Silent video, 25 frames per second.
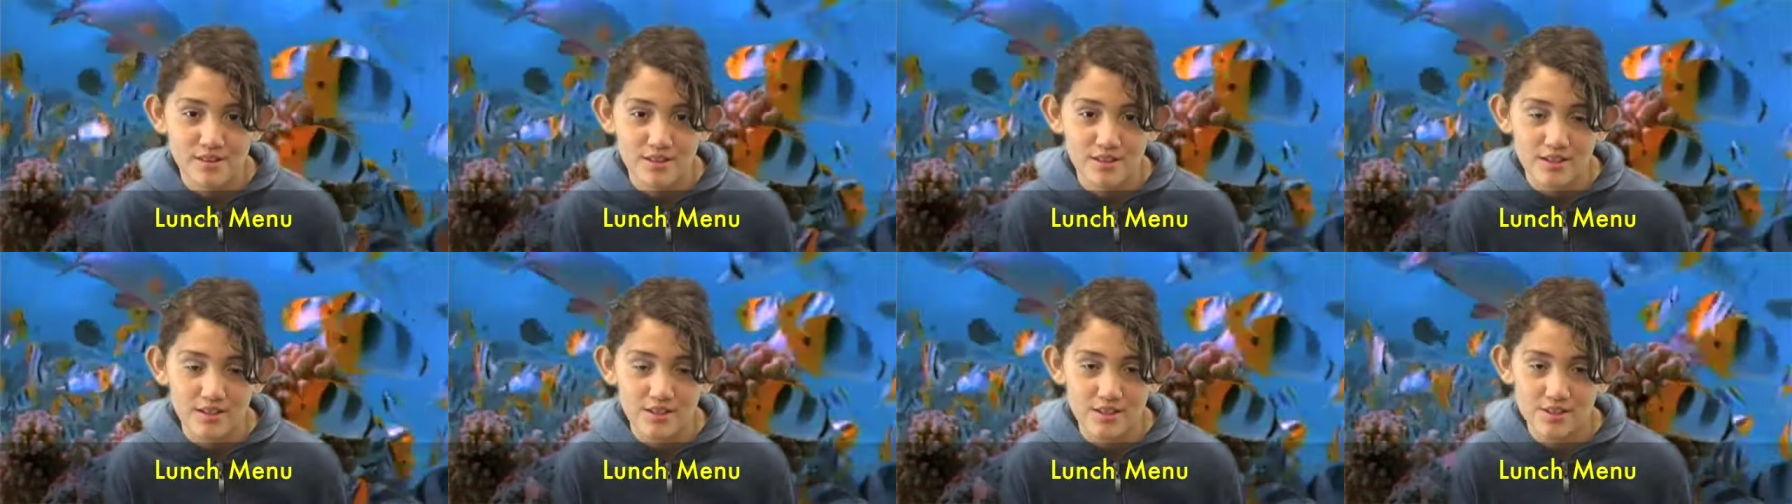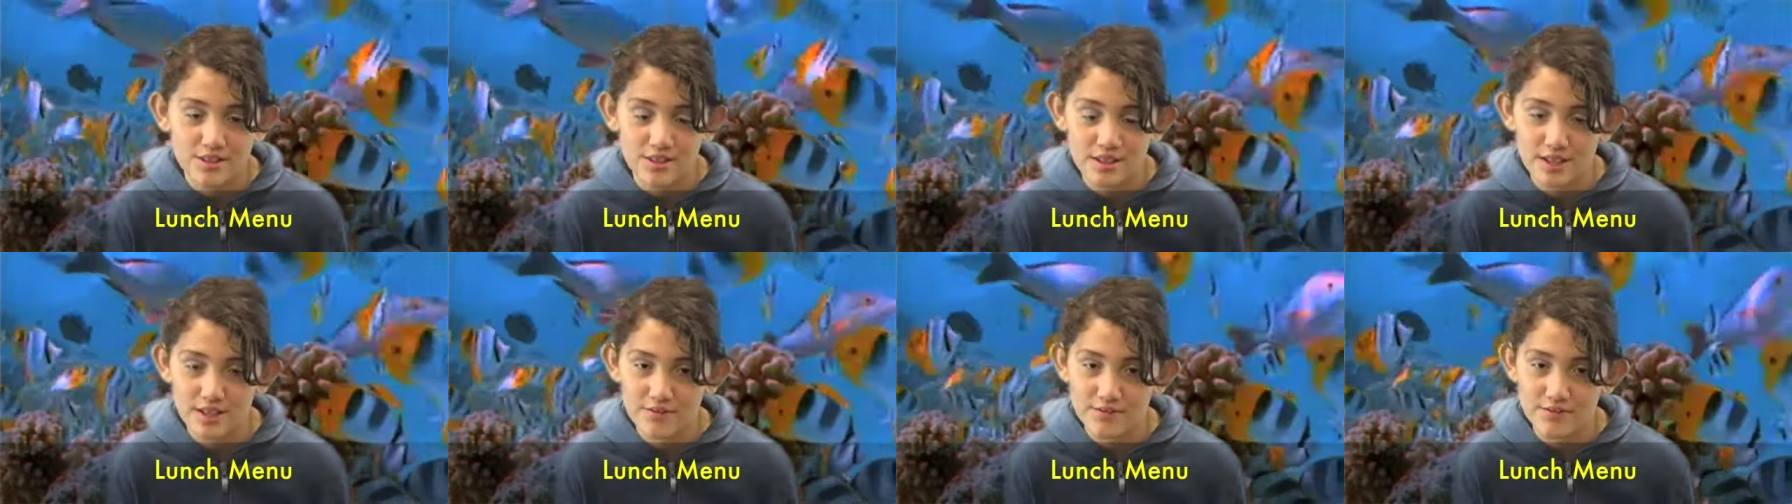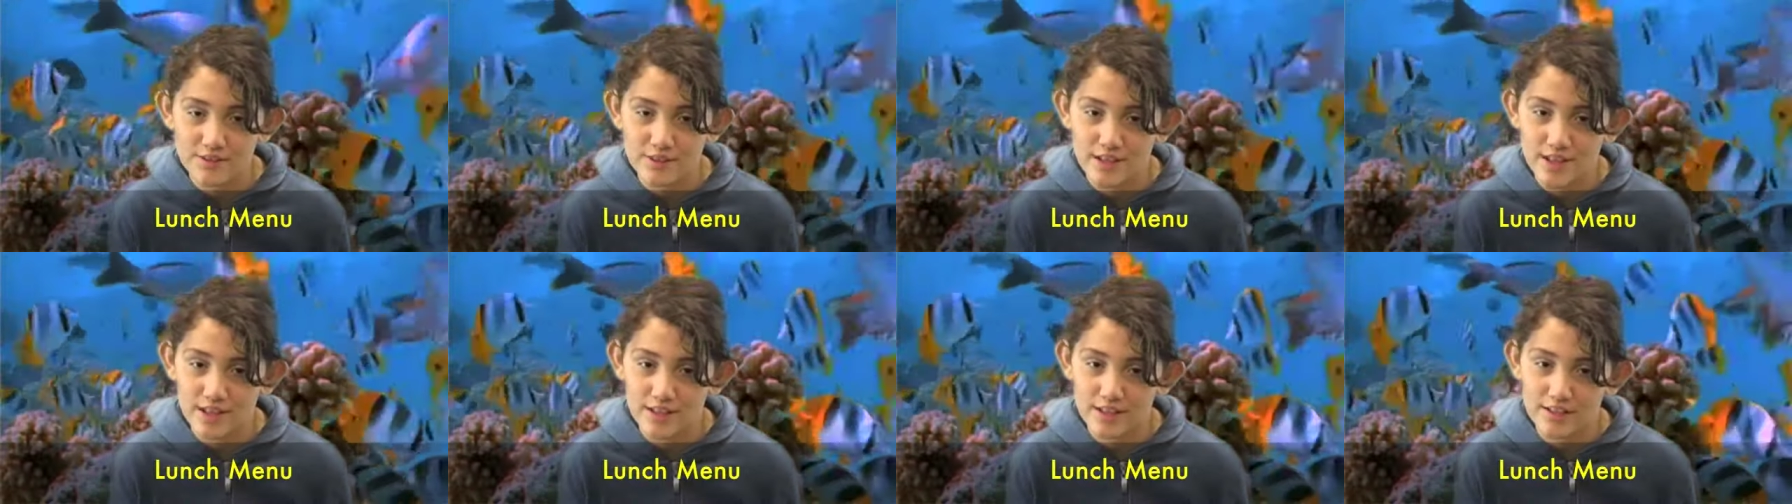The
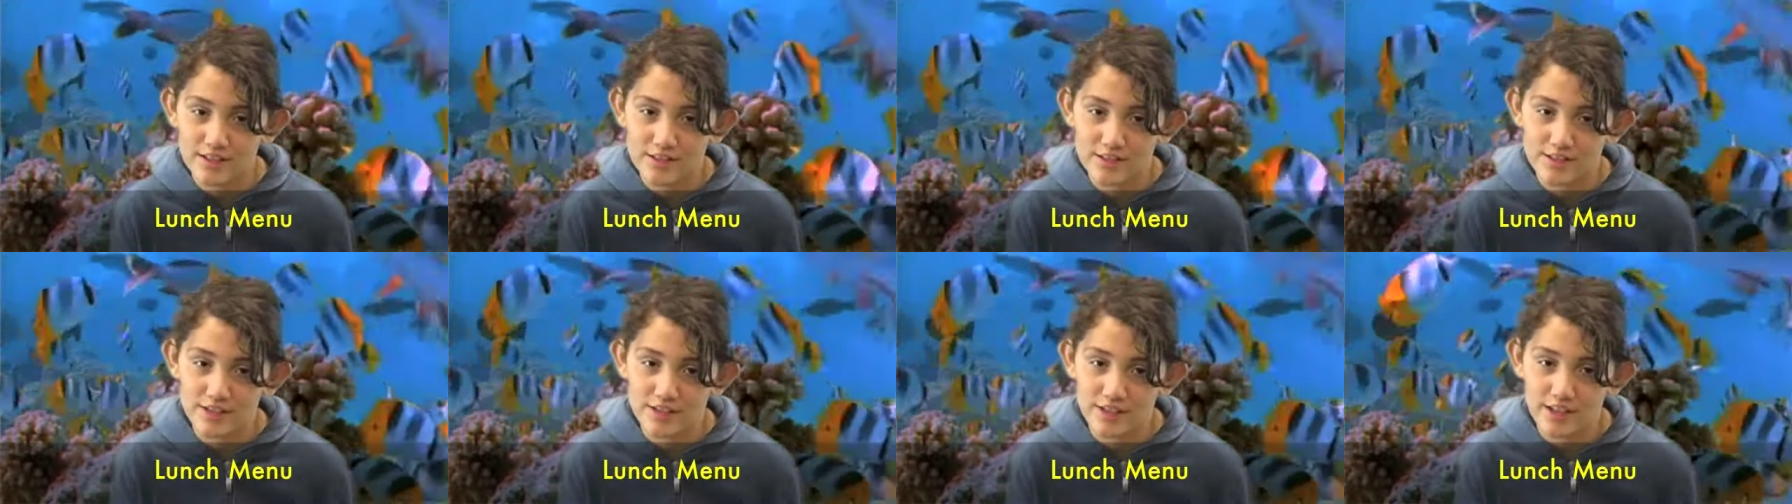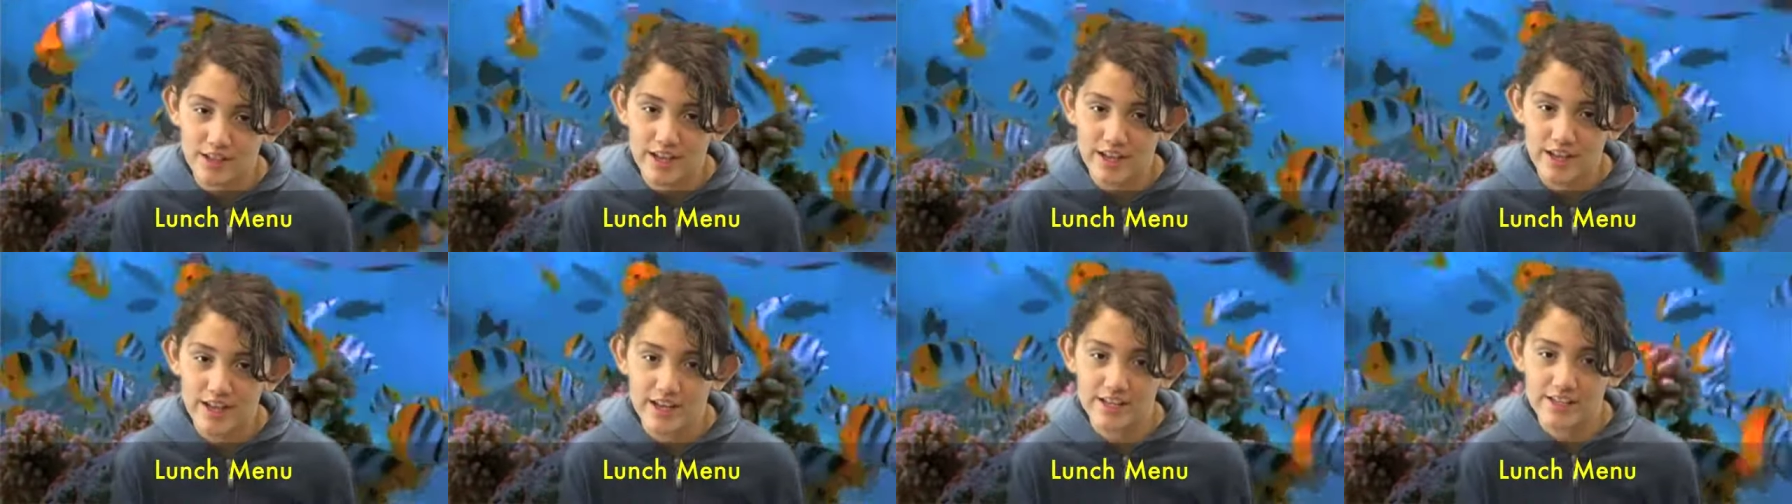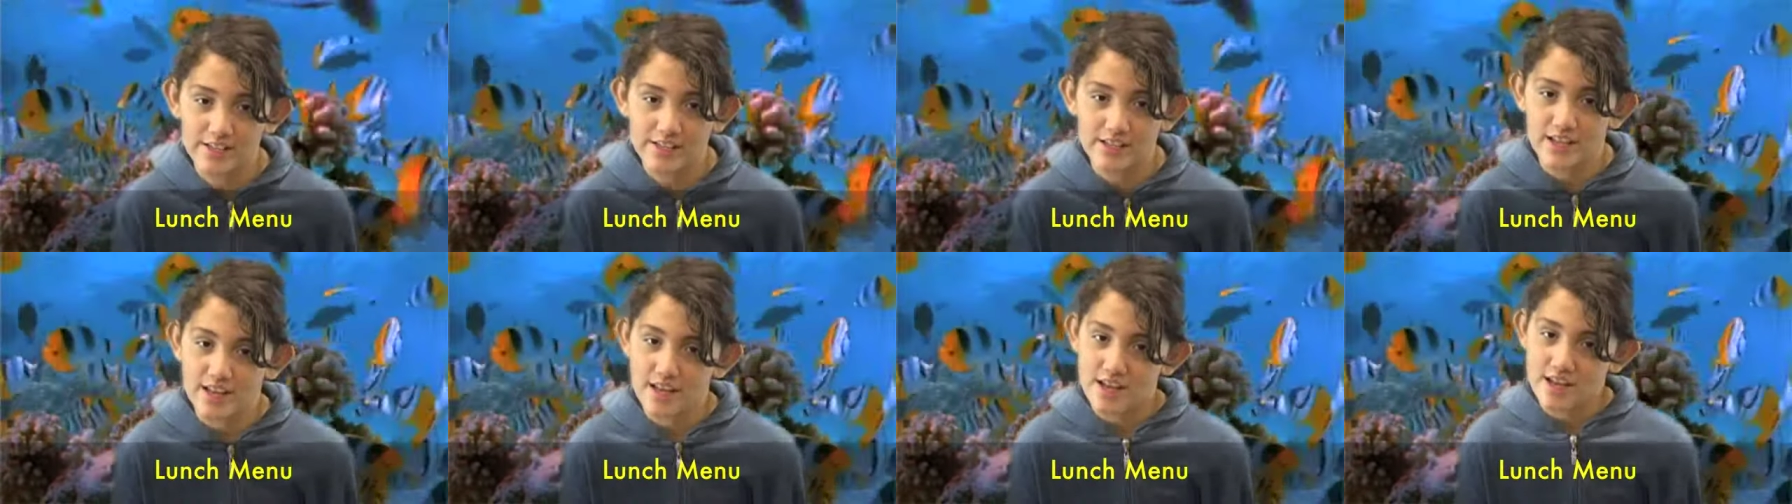chef's salad today
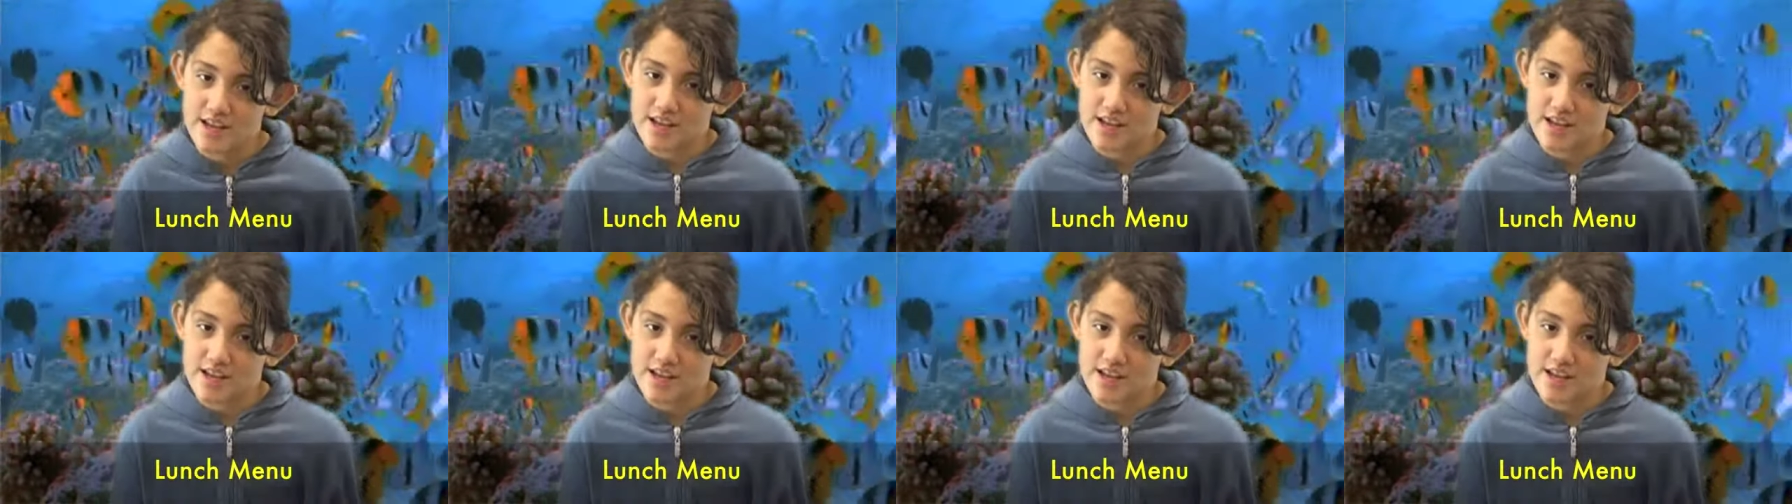is